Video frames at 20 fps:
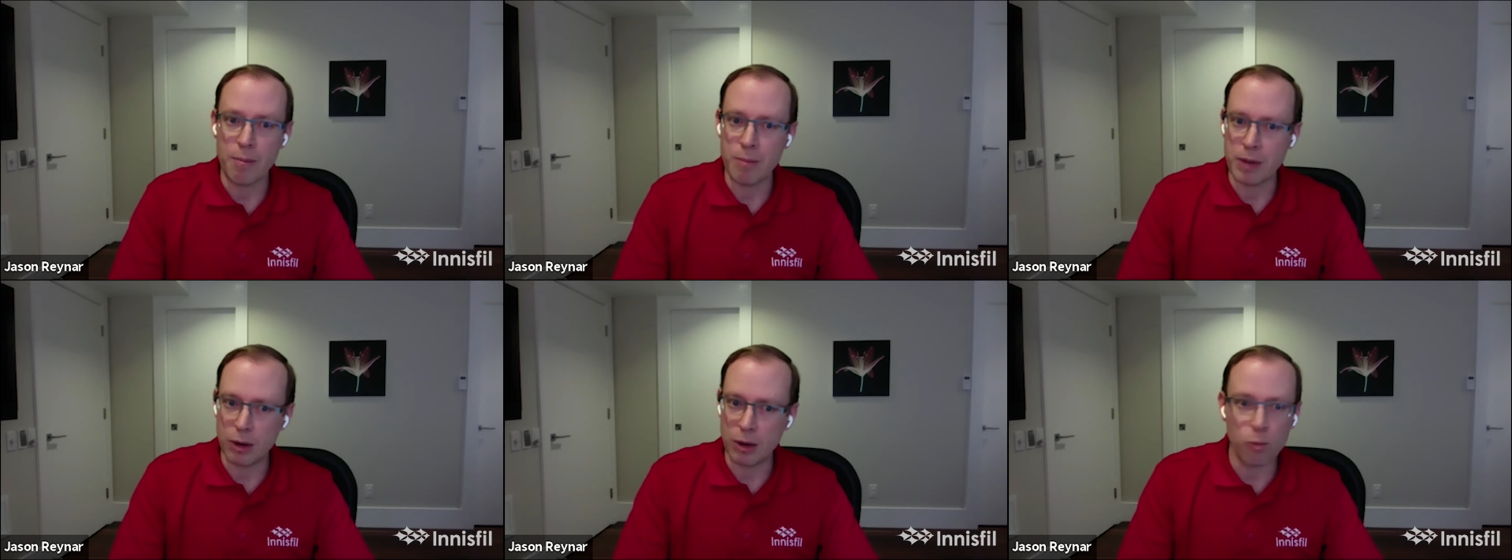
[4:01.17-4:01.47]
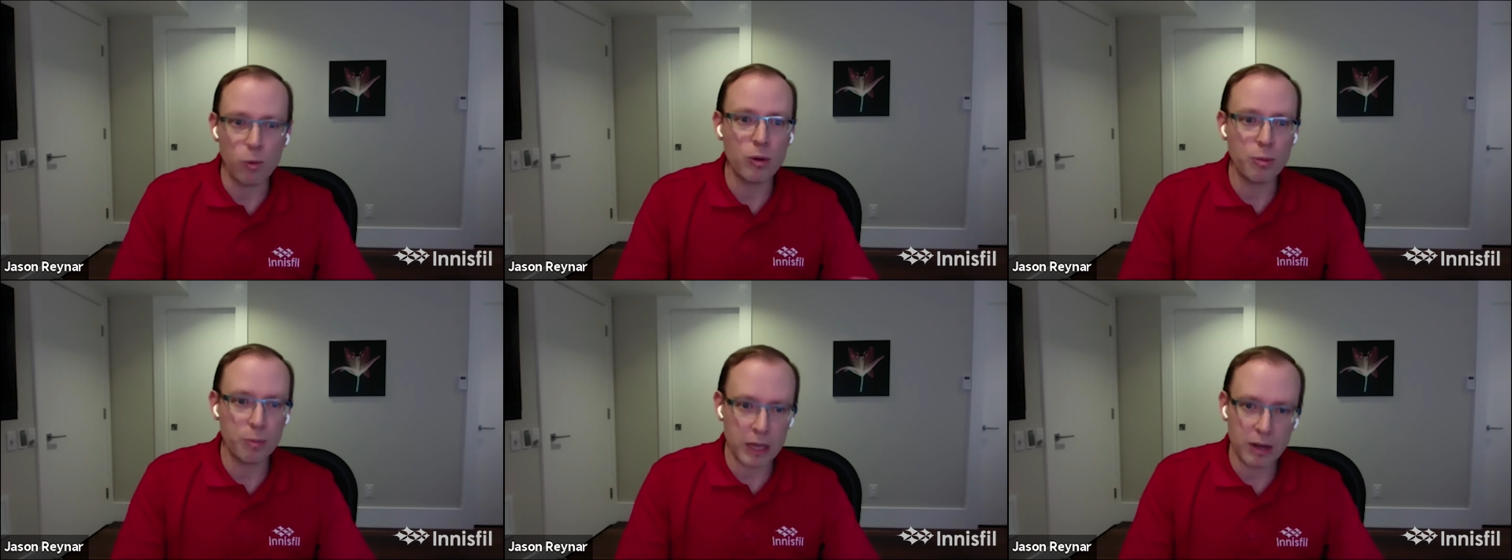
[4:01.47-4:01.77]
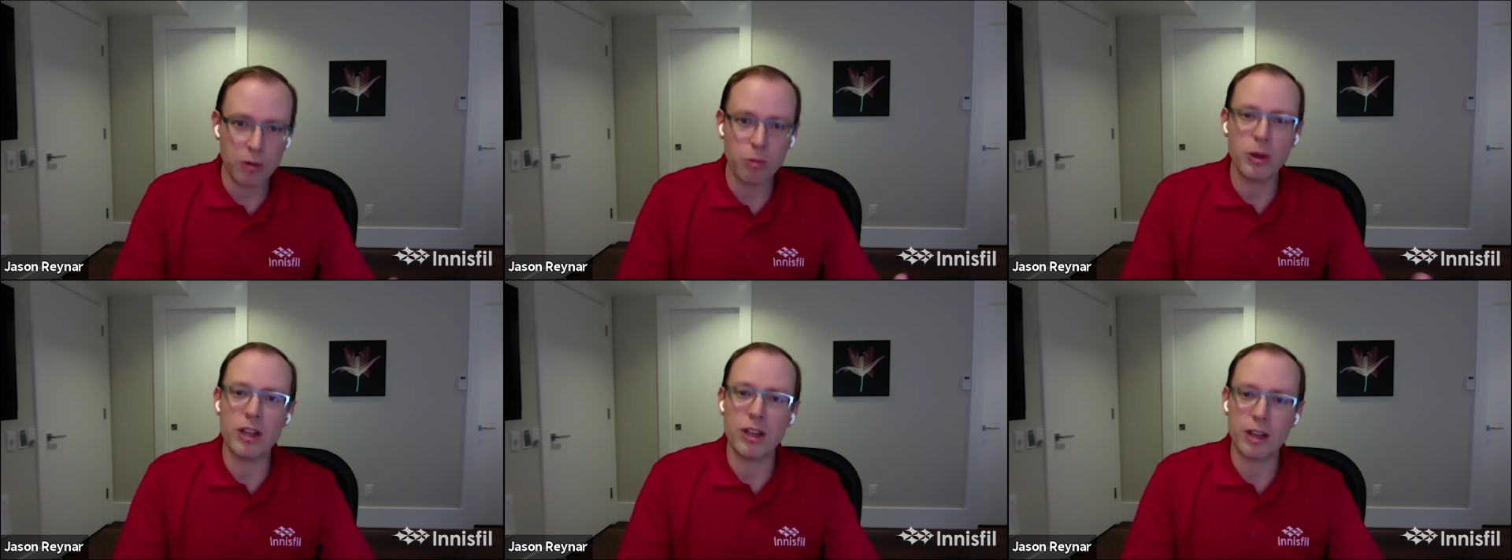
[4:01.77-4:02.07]
it will
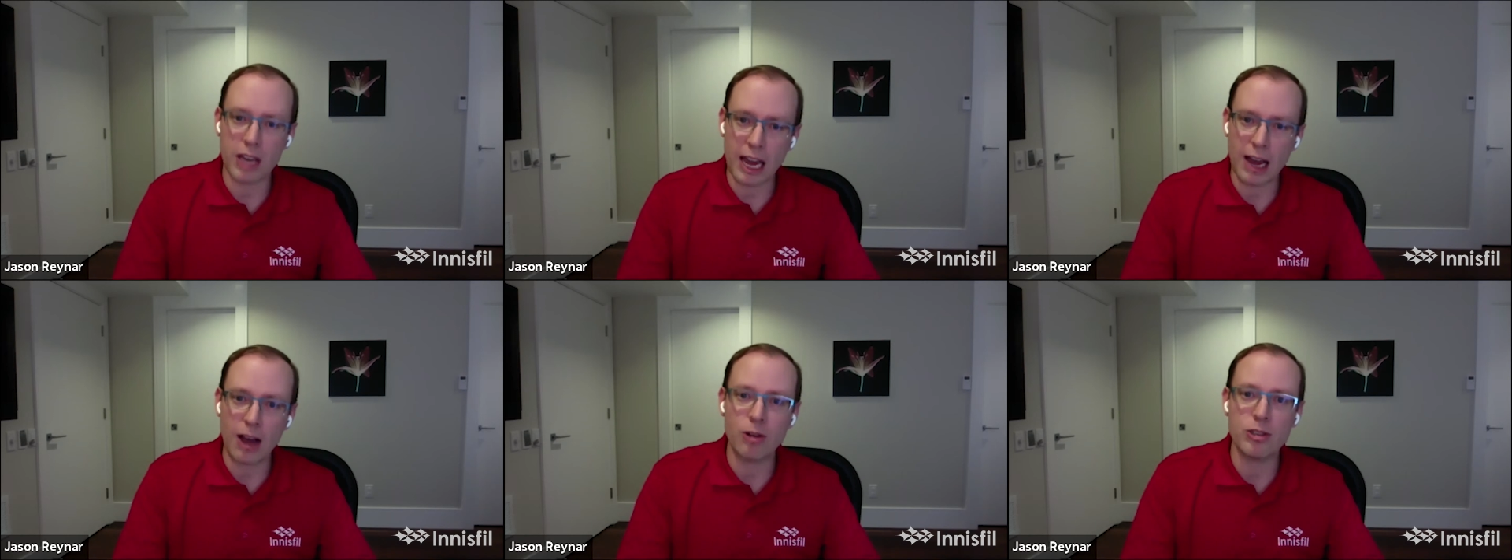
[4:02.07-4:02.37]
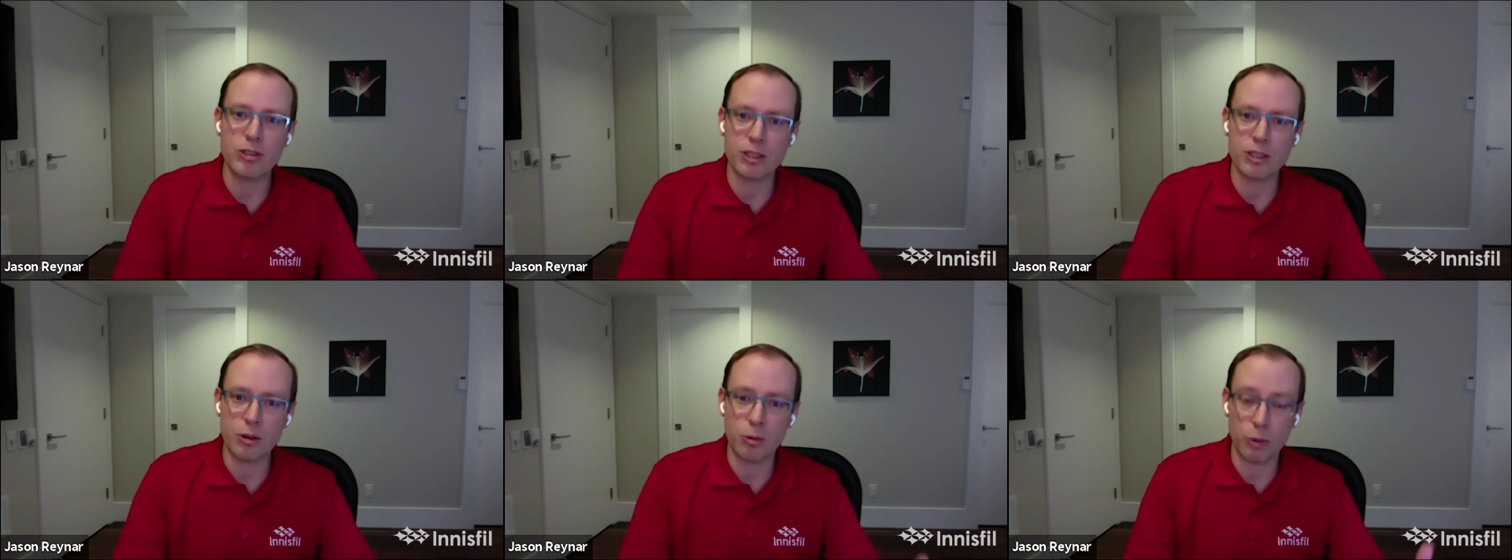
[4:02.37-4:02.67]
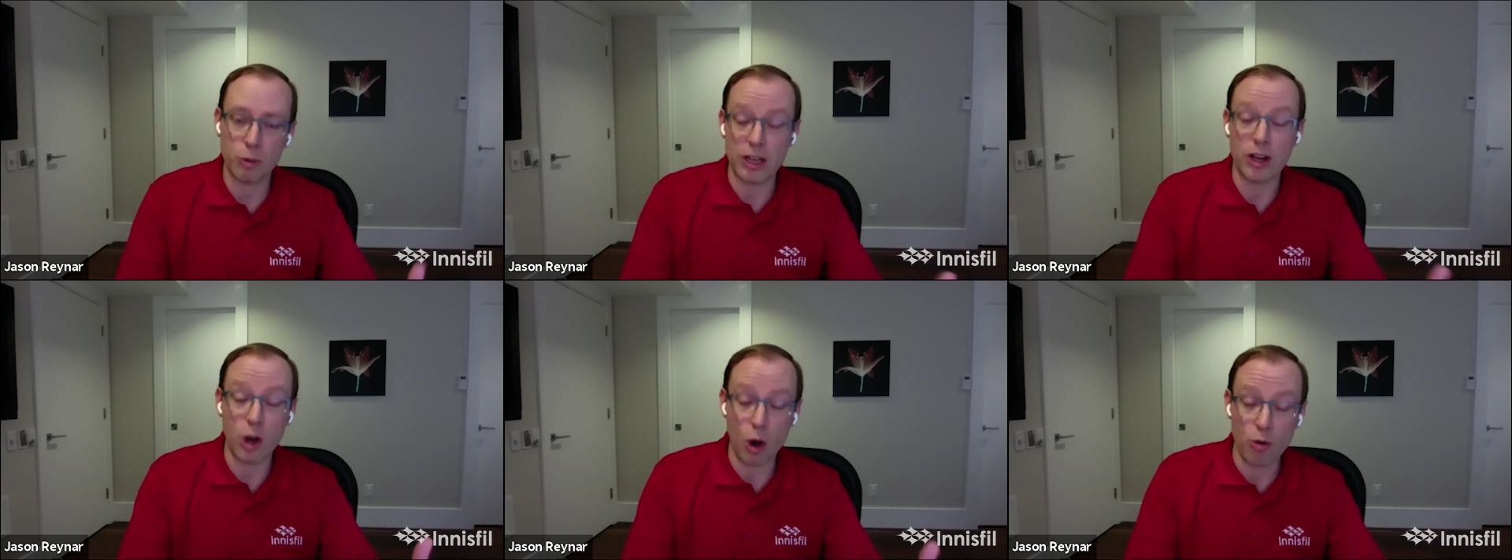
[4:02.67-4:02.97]
be with a
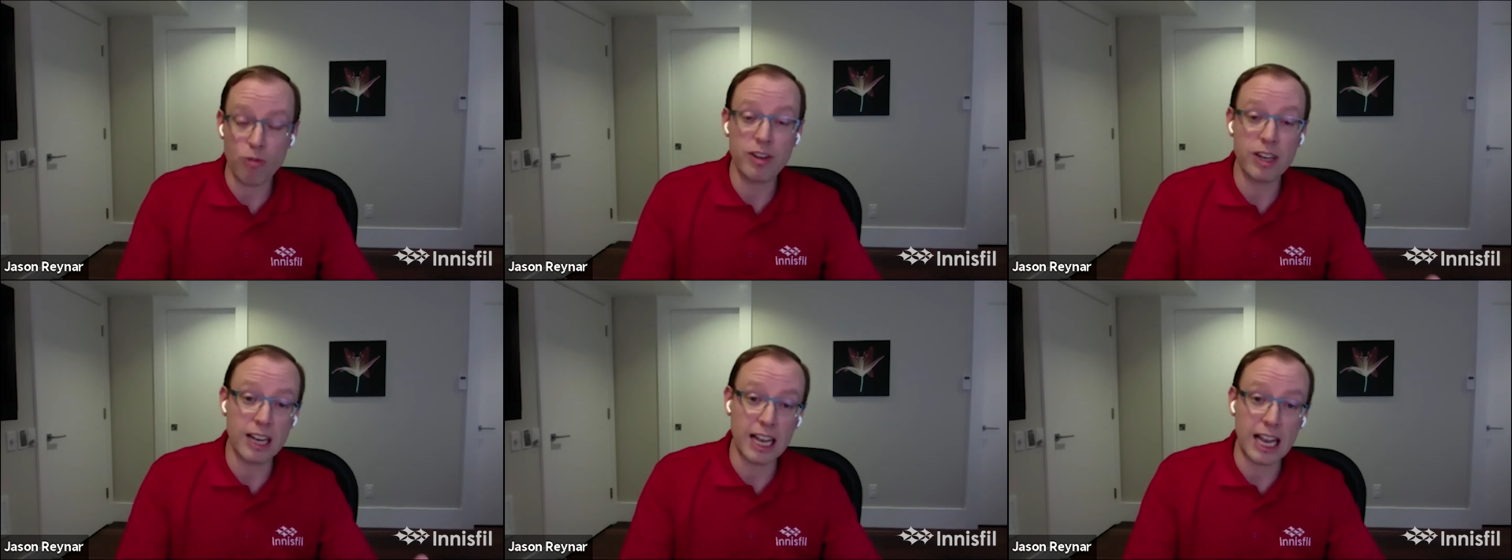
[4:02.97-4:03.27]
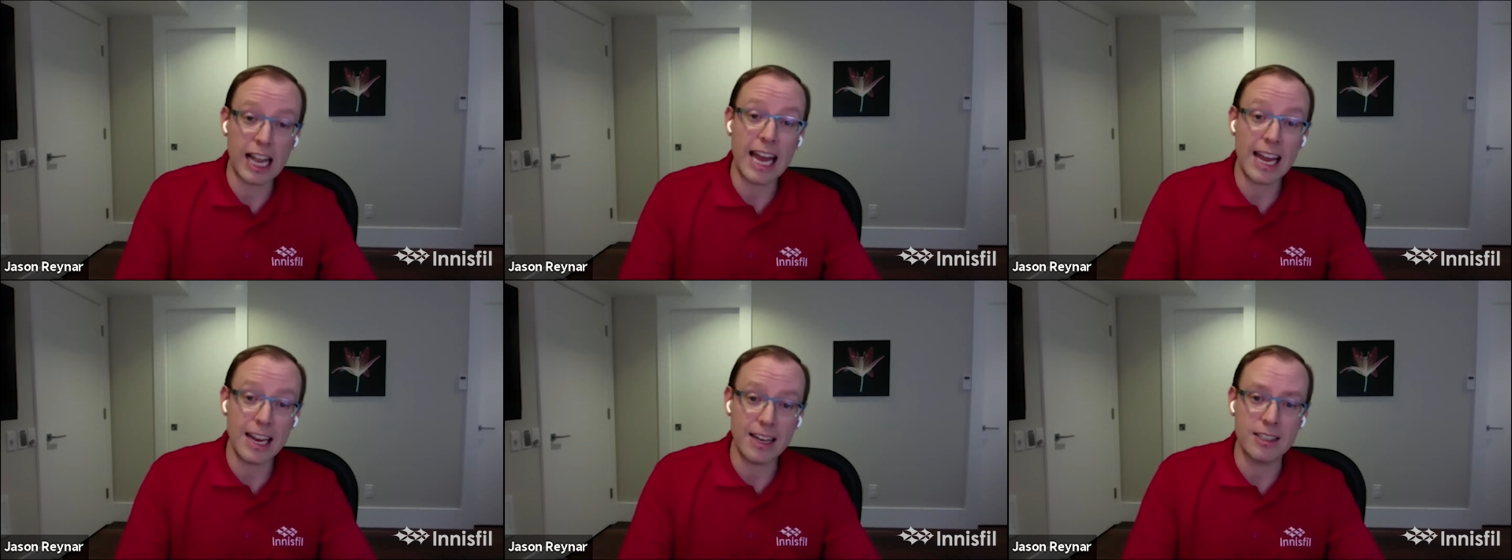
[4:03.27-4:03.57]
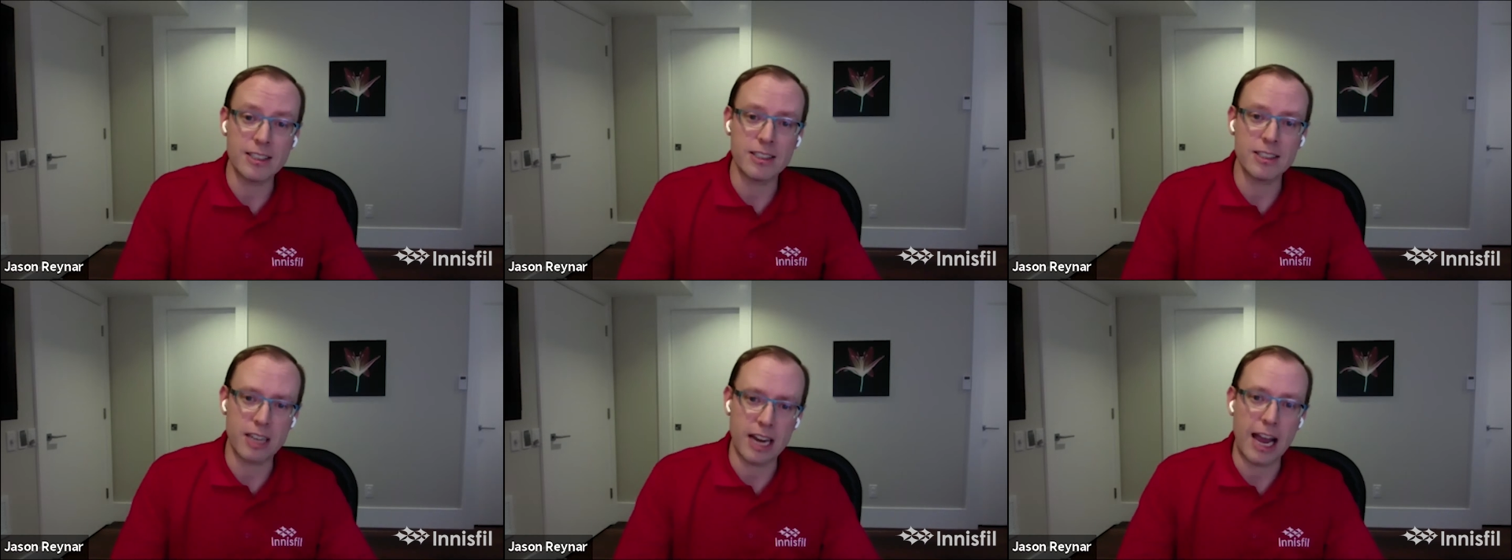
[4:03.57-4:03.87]
COVID
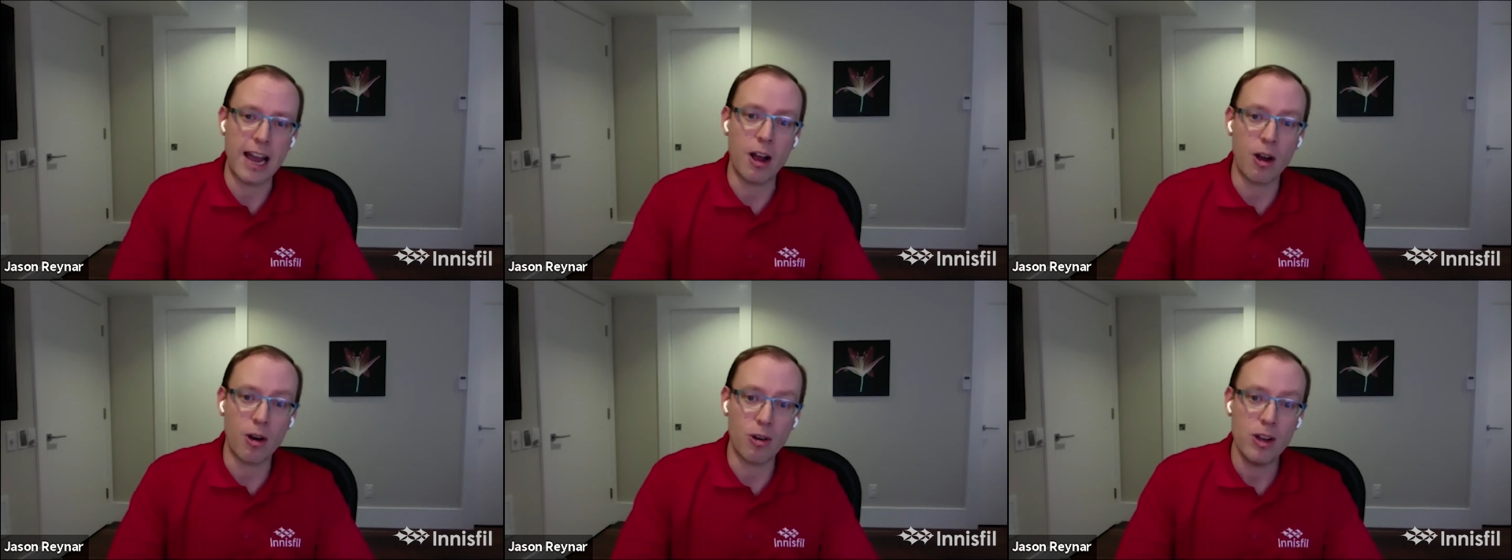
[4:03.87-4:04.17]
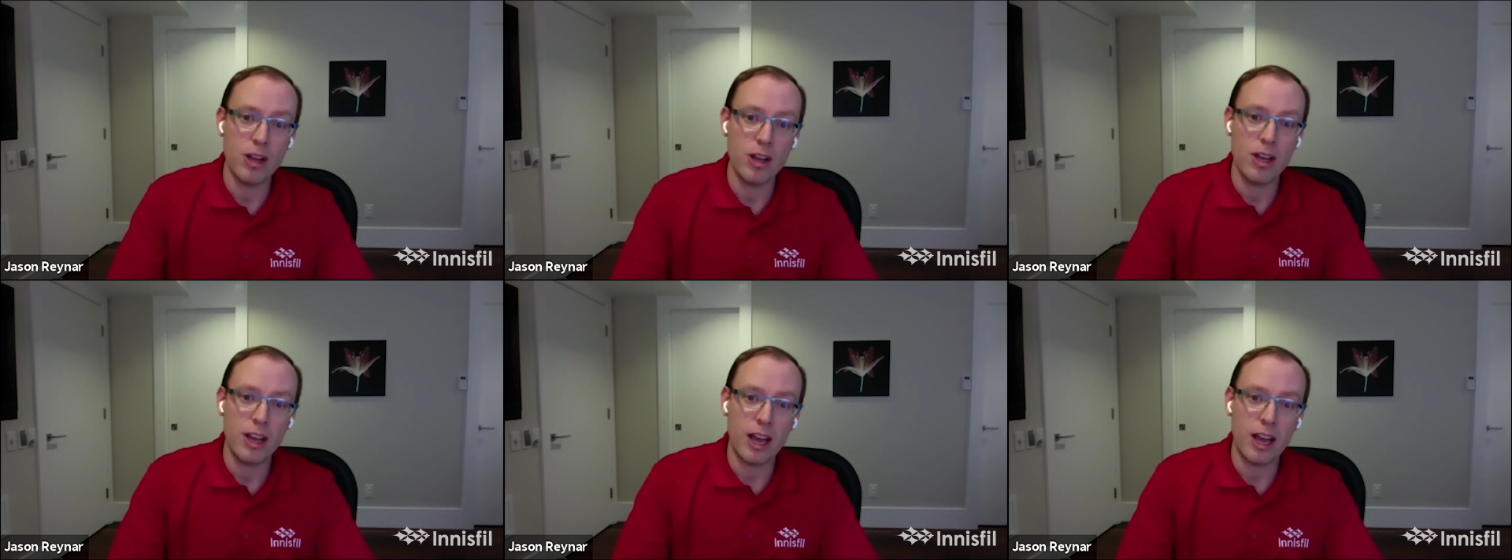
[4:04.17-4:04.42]
lens now